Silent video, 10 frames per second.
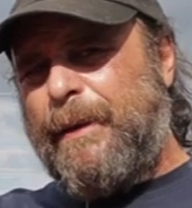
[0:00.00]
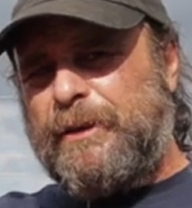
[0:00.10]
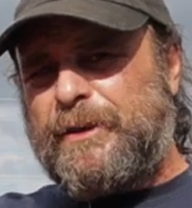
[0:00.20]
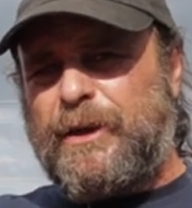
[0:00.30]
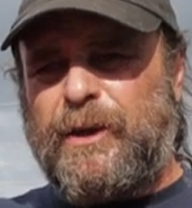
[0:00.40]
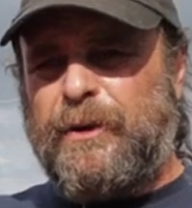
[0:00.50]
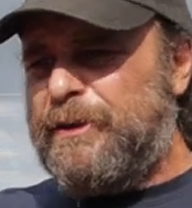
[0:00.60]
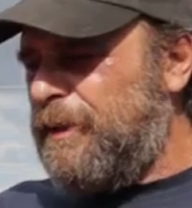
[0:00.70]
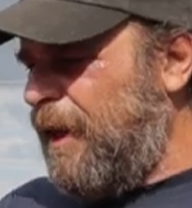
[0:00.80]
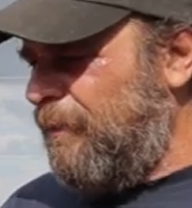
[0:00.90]
gap is
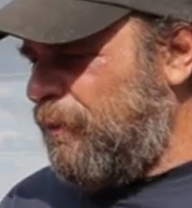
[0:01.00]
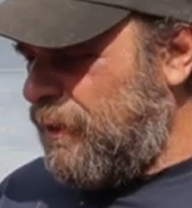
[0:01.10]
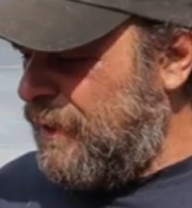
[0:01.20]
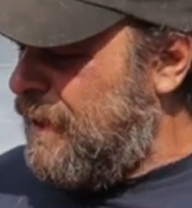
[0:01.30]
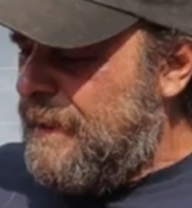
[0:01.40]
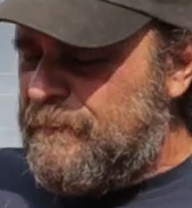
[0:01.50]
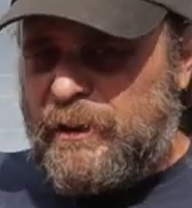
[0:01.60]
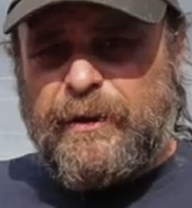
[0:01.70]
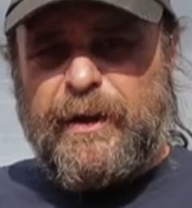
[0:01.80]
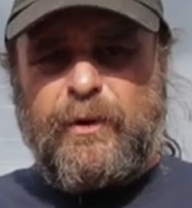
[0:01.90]
closed up, or you
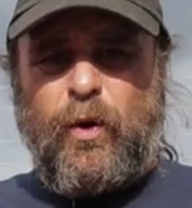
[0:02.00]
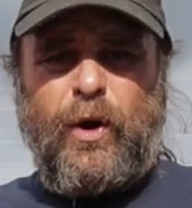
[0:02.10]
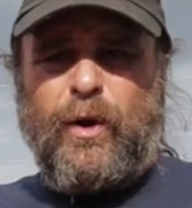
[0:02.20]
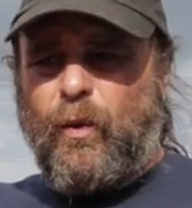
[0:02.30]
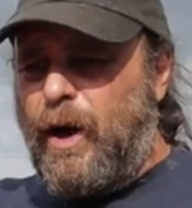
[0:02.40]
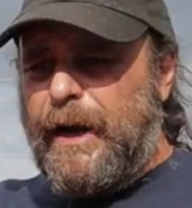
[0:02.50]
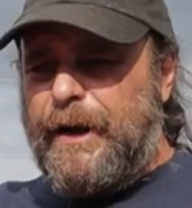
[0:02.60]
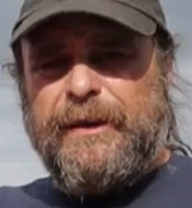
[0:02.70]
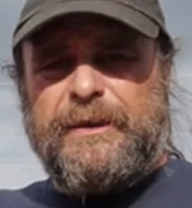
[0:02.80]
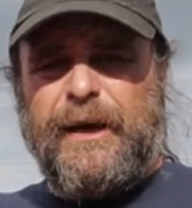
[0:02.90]
know, the coil
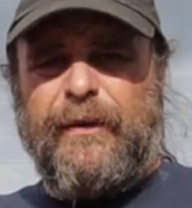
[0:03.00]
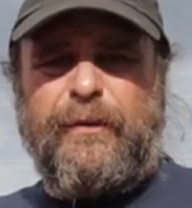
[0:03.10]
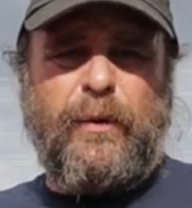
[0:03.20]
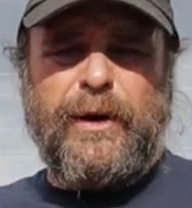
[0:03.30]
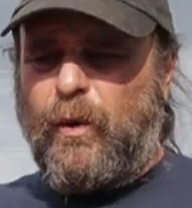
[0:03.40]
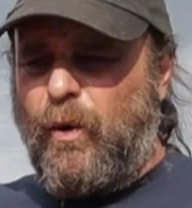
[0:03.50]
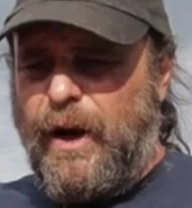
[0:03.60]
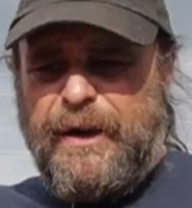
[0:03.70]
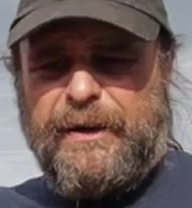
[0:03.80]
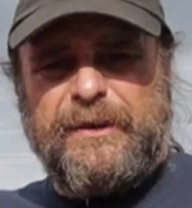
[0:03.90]
wire itself or one of the
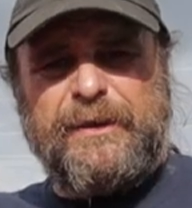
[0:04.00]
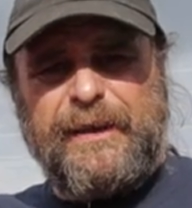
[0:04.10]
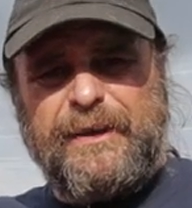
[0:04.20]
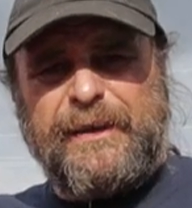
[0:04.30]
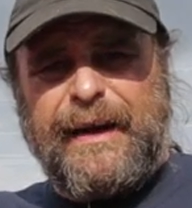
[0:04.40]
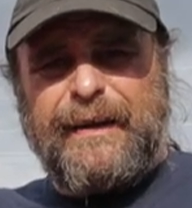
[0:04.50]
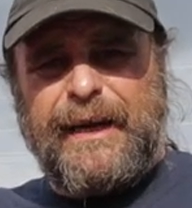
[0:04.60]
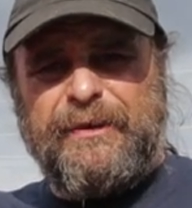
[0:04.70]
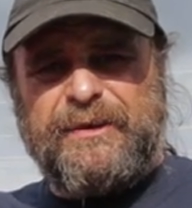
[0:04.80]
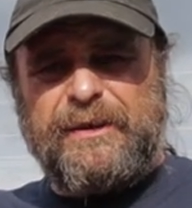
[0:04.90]
wires is got a
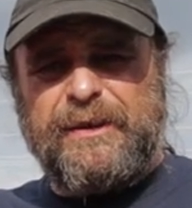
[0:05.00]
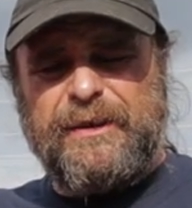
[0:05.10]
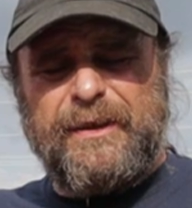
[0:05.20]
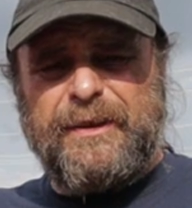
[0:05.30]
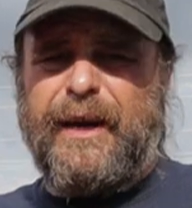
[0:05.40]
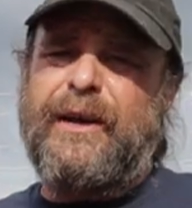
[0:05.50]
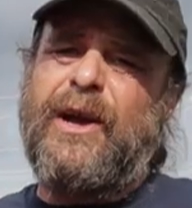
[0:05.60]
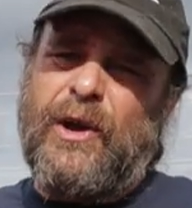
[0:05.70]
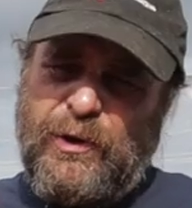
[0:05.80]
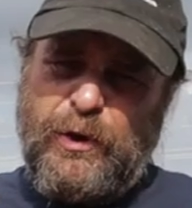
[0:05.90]
lot of resistance inside.
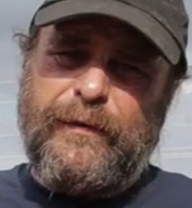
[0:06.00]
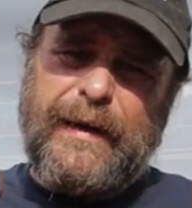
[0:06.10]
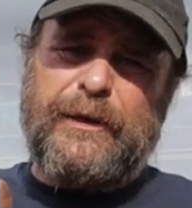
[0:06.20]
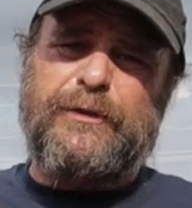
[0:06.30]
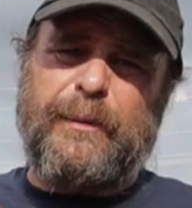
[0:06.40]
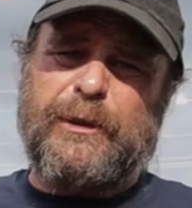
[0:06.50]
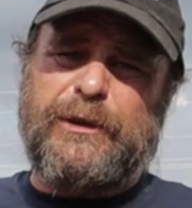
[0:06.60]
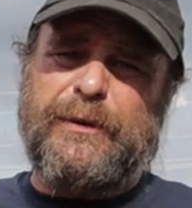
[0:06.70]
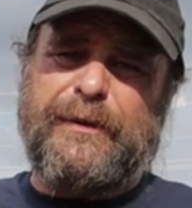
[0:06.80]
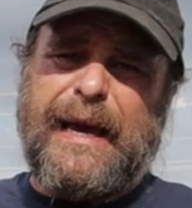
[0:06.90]
You've got to
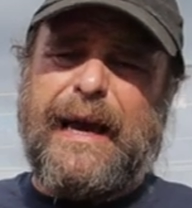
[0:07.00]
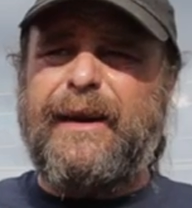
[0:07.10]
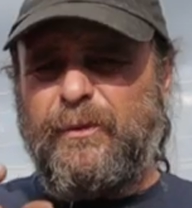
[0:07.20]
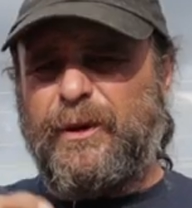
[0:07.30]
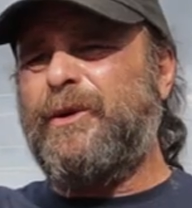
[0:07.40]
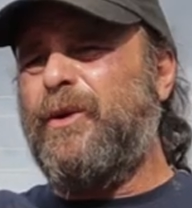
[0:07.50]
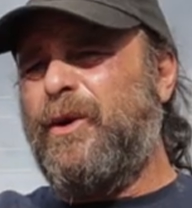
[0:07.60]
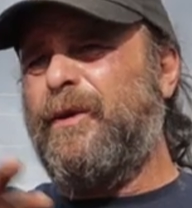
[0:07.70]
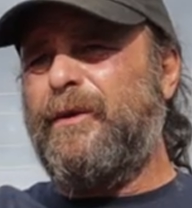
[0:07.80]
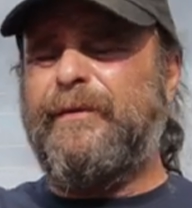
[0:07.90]
troubleshoot that, and we'll do a
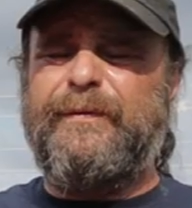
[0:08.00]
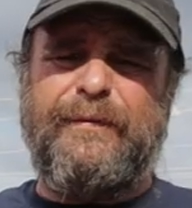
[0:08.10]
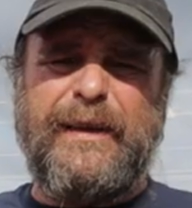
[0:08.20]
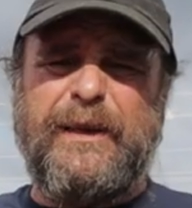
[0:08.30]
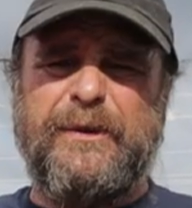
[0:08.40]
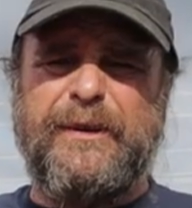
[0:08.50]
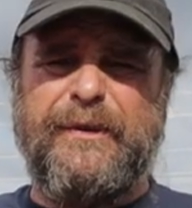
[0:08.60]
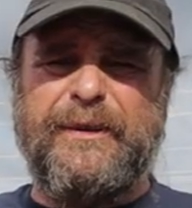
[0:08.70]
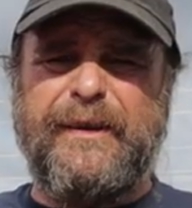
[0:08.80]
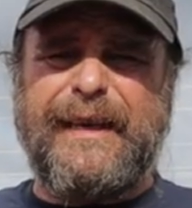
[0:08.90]
whole video
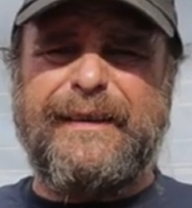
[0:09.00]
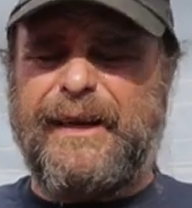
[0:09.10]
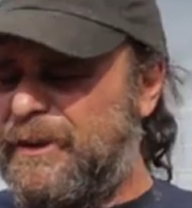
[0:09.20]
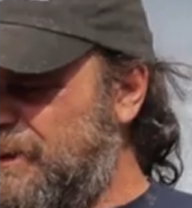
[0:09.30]
series on that down